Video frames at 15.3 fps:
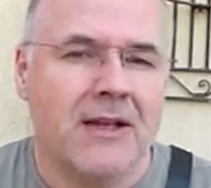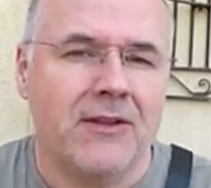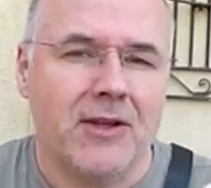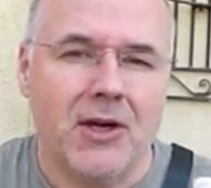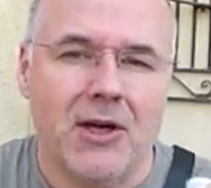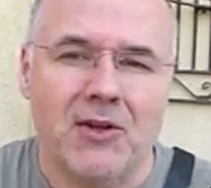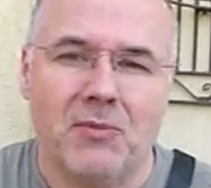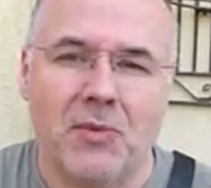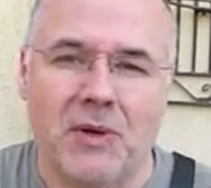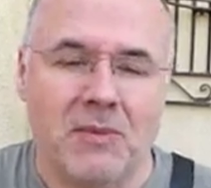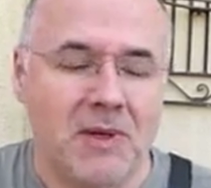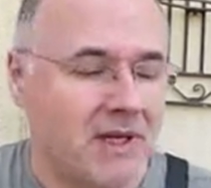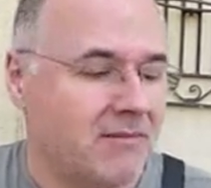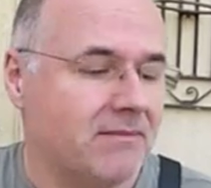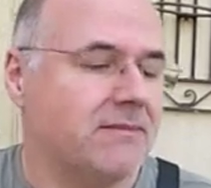the guys
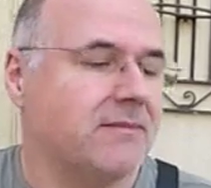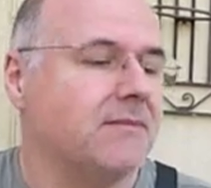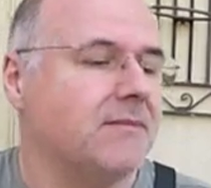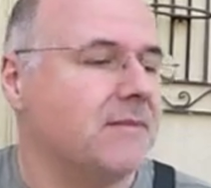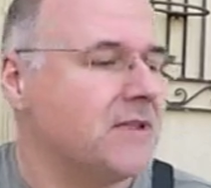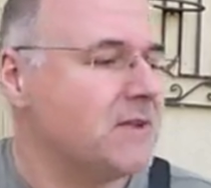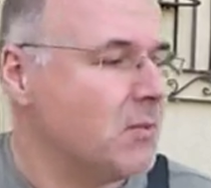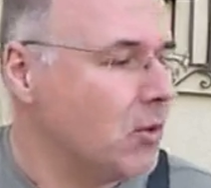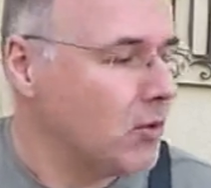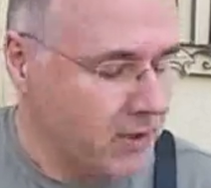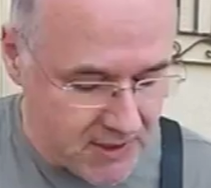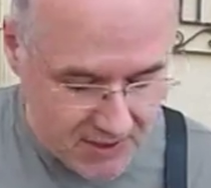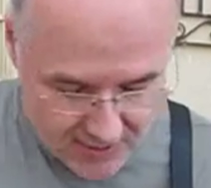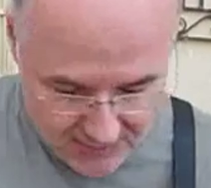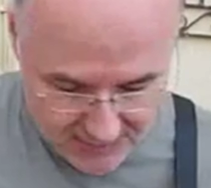bring me small
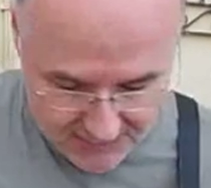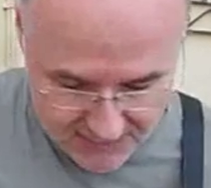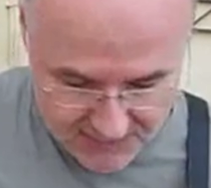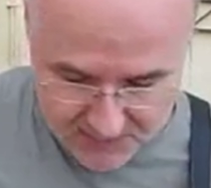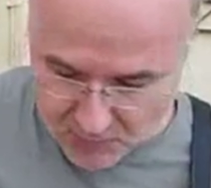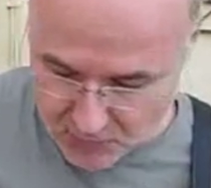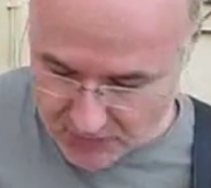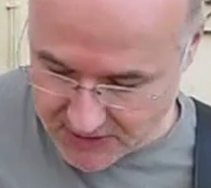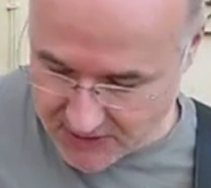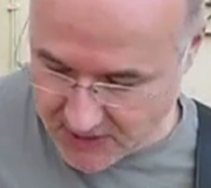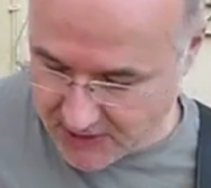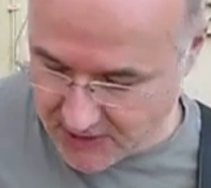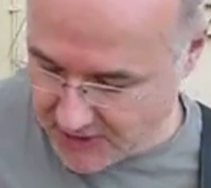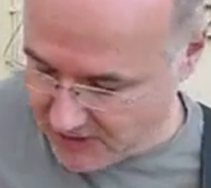guitar after small guitar, and